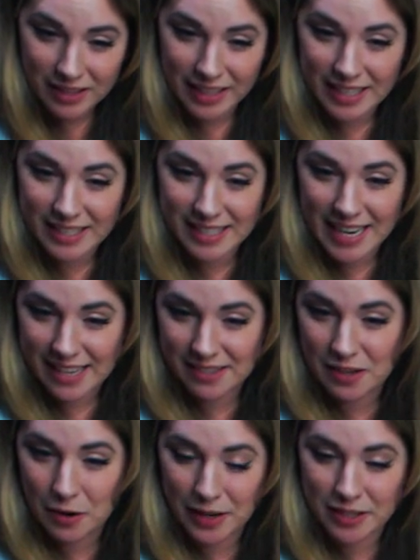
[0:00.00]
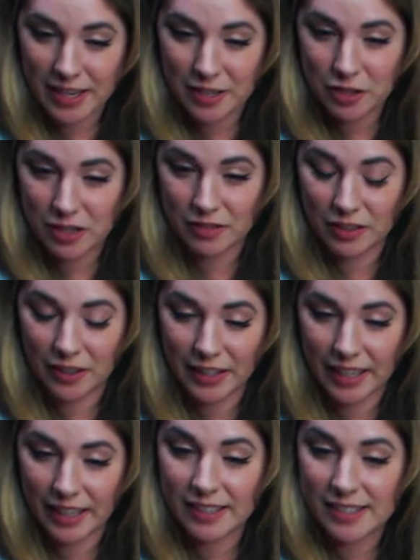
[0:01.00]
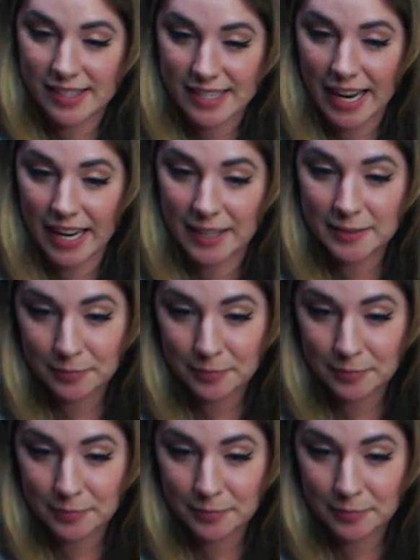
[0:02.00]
He has no intention of learning stay.